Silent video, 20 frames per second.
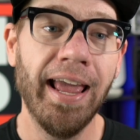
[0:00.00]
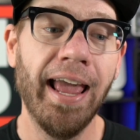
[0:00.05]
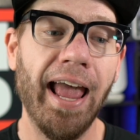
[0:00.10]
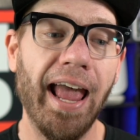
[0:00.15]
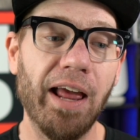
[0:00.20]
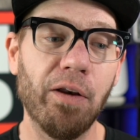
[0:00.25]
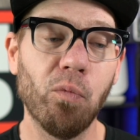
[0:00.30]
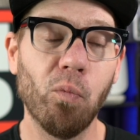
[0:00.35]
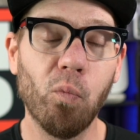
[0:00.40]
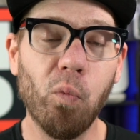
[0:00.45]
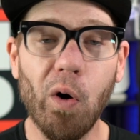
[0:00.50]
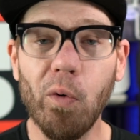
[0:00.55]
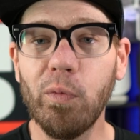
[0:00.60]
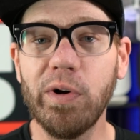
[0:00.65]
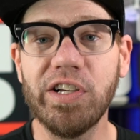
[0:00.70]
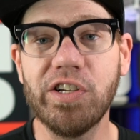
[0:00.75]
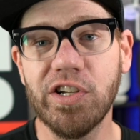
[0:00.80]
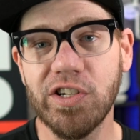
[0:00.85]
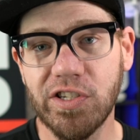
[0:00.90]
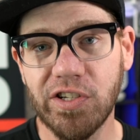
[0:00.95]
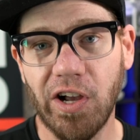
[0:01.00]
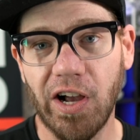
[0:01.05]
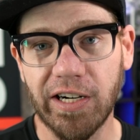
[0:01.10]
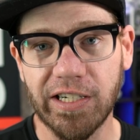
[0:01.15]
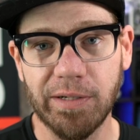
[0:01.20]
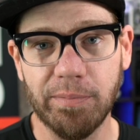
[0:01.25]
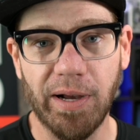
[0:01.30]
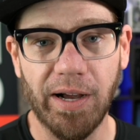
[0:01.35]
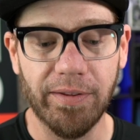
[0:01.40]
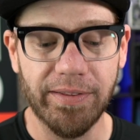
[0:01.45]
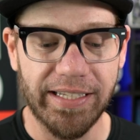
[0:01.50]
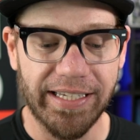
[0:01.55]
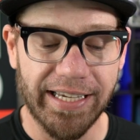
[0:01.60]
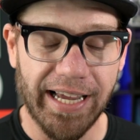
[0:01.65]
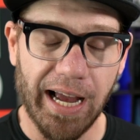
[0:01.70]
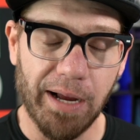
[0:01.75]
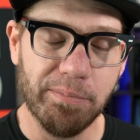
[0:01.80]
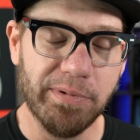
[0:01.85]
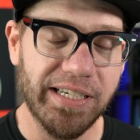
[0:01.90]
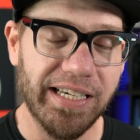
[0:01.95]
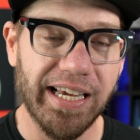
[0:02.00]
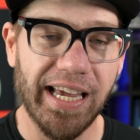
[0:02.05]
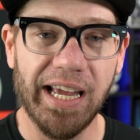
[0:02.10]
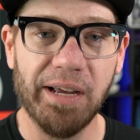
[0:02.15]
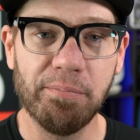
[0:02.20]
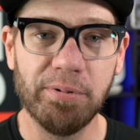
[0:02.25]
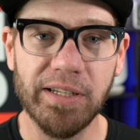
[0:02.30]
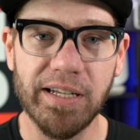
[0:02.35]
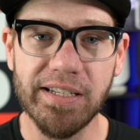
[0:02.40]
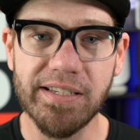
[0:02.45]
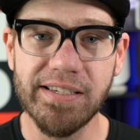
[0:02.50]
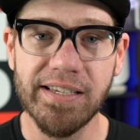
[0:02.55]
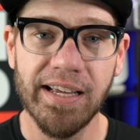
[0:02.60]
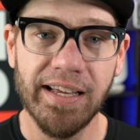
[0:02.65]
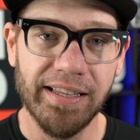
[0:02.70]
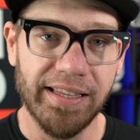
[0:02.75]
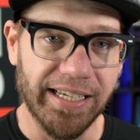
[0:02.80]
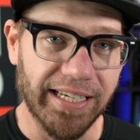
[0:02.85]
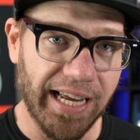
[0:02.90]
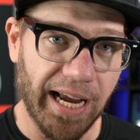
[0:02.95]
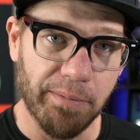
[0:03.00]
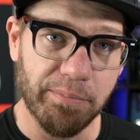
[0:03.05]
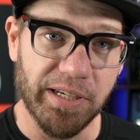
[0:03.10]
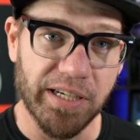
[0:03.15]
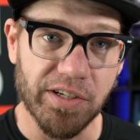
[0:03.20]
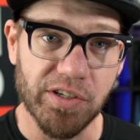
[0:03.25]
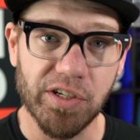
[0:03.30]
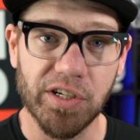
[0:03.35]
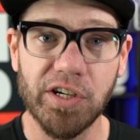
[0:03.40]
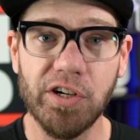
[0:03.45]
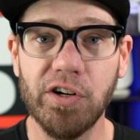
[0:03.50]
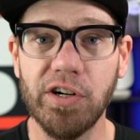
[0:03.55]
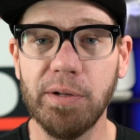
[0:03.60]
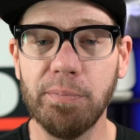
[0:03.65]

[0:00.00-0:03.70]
And what we just talked about, the CompTIA A+, Plus, the CompTIA Security